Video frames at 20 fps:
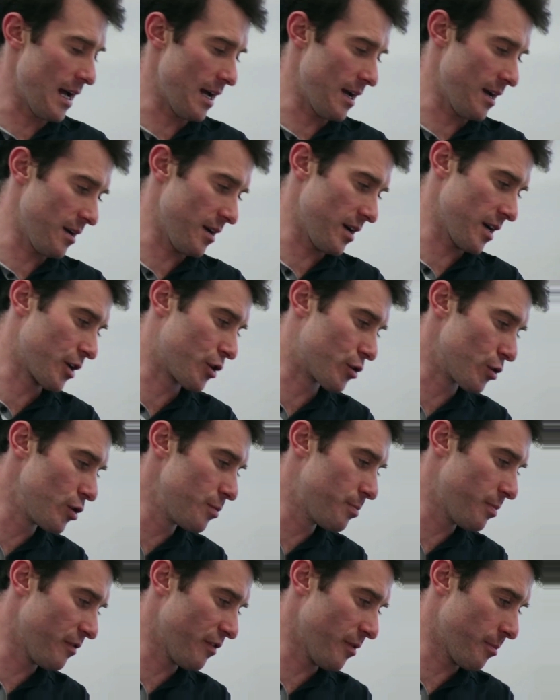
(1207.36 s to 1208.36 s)
a
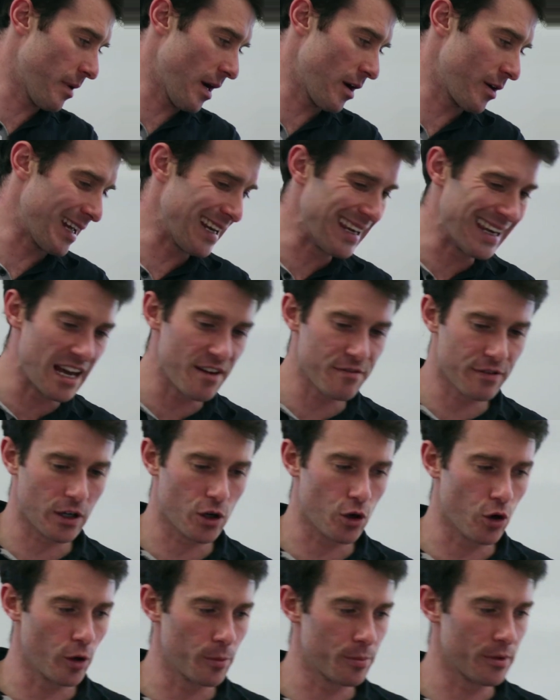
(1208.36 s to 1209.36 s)
group of about 11
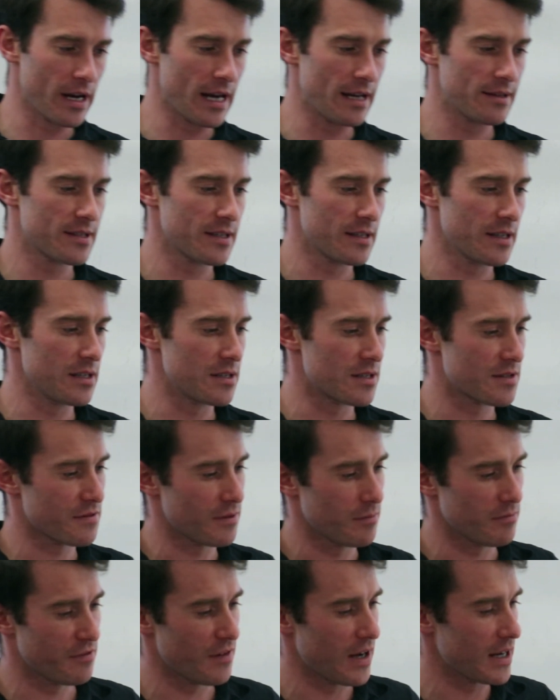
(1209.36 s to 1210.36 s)
corporate entities
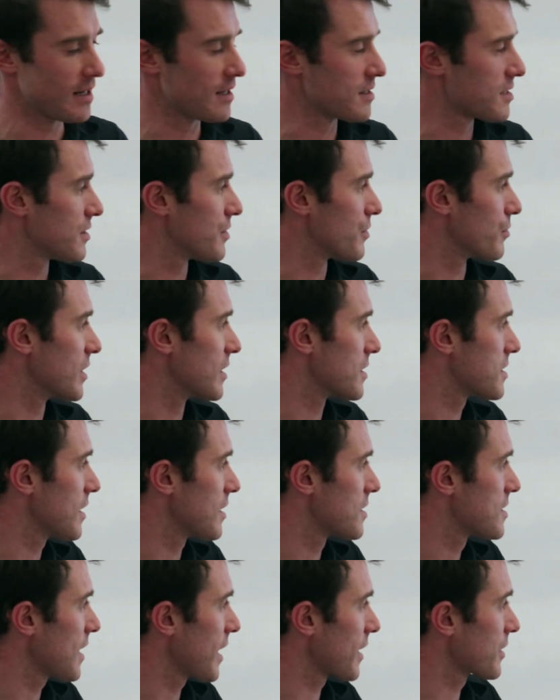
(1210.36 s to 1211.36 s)
from finance and the real
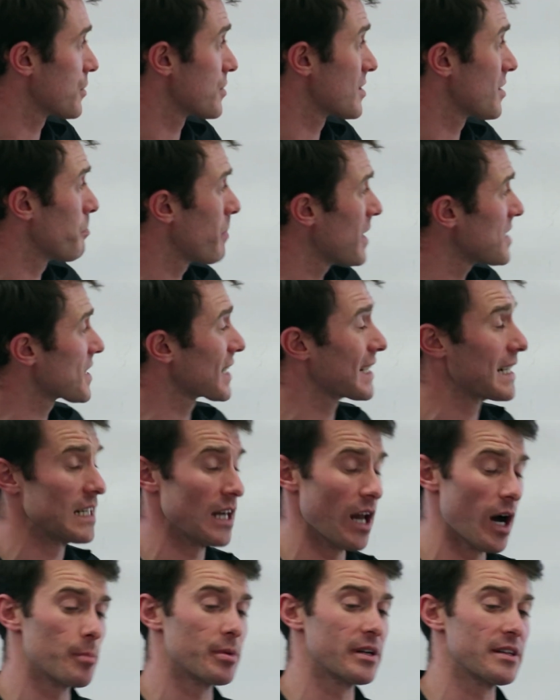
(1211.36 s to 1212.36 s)
estate sectors that basically
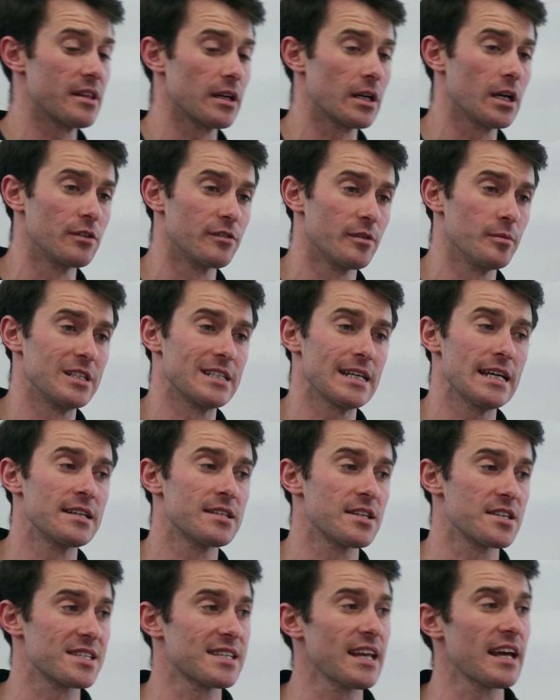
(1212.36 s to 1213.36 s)
lobbied the government
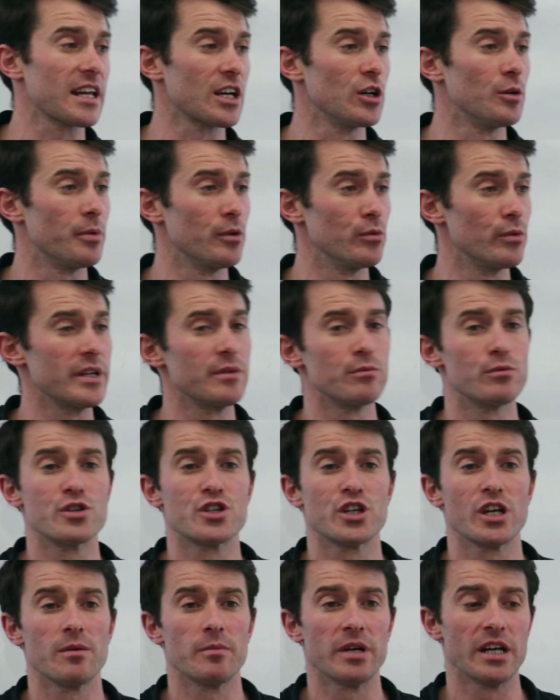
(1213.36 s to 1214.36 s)
into setting up a REIT
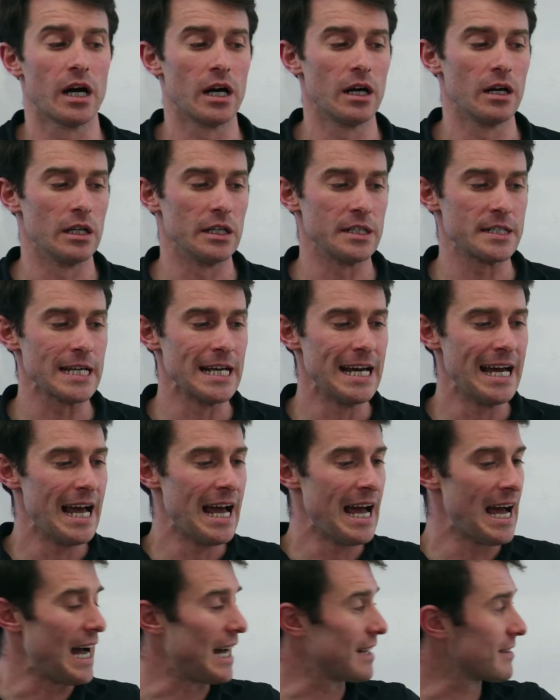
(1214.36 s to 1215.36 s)
regime in Ireland.
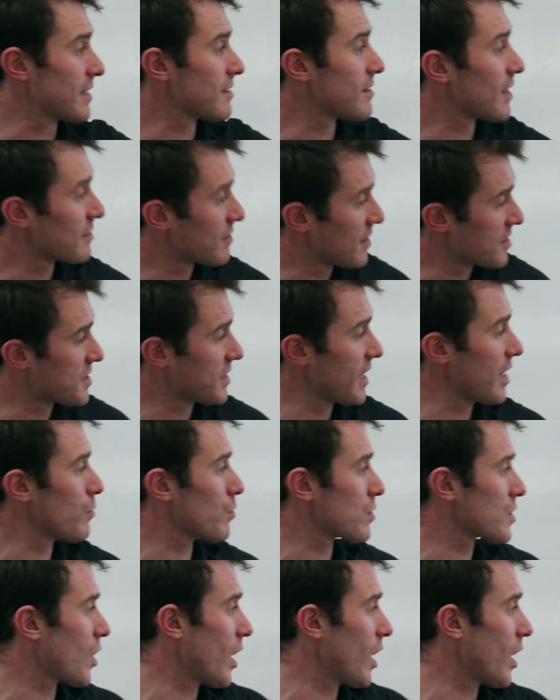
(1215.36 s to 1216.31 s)
And the, the, the state was